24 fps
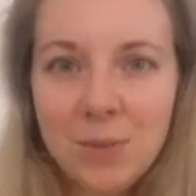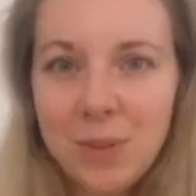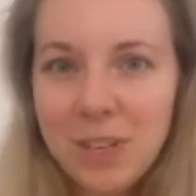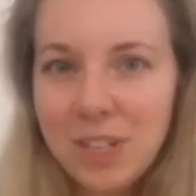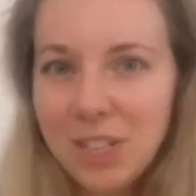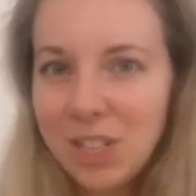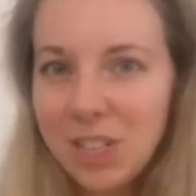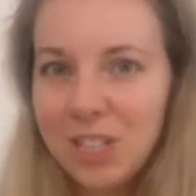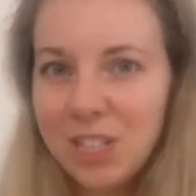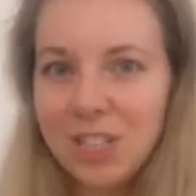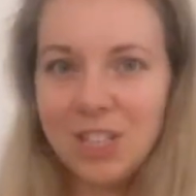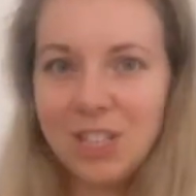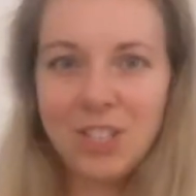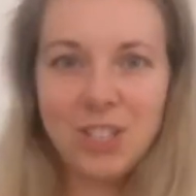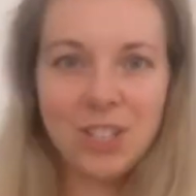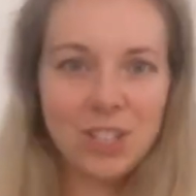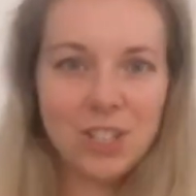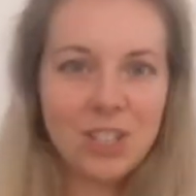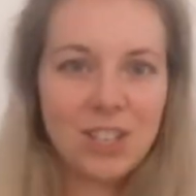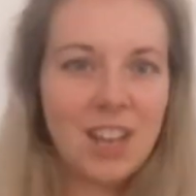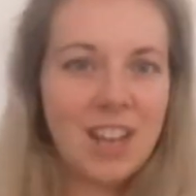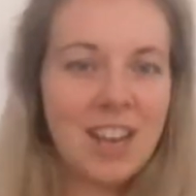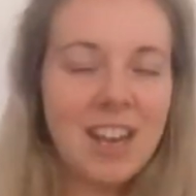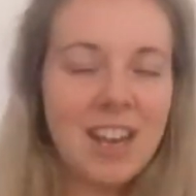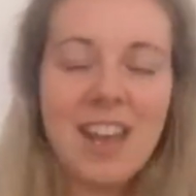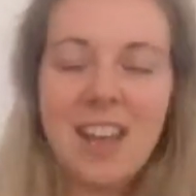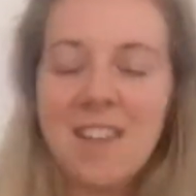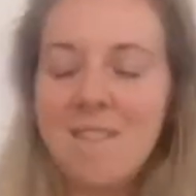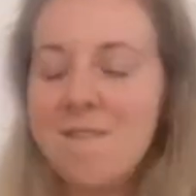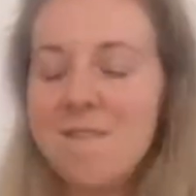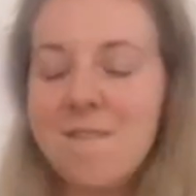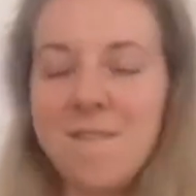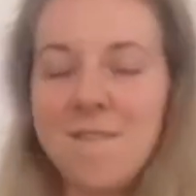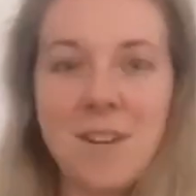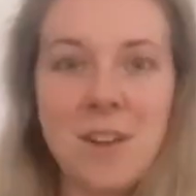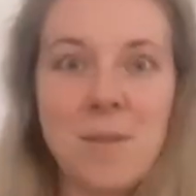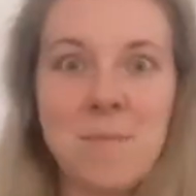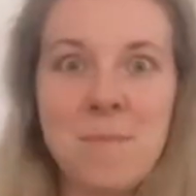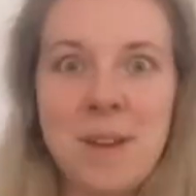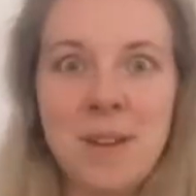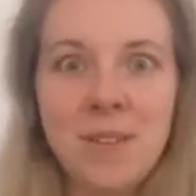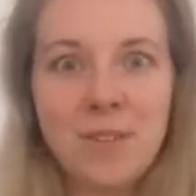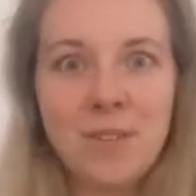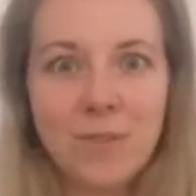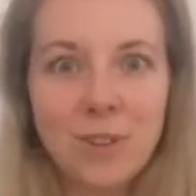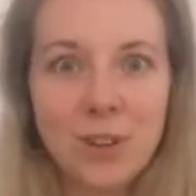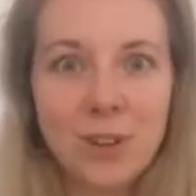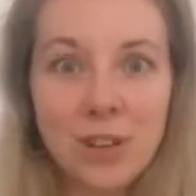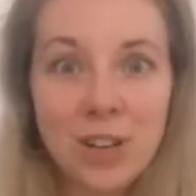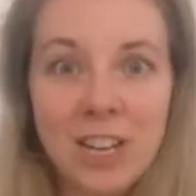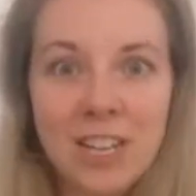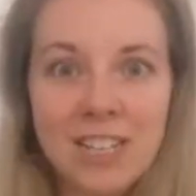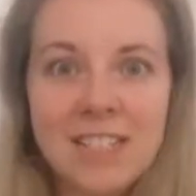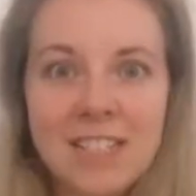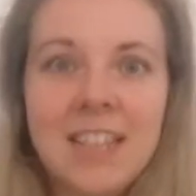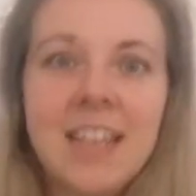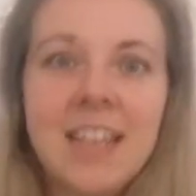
which is just an infinite amount of colours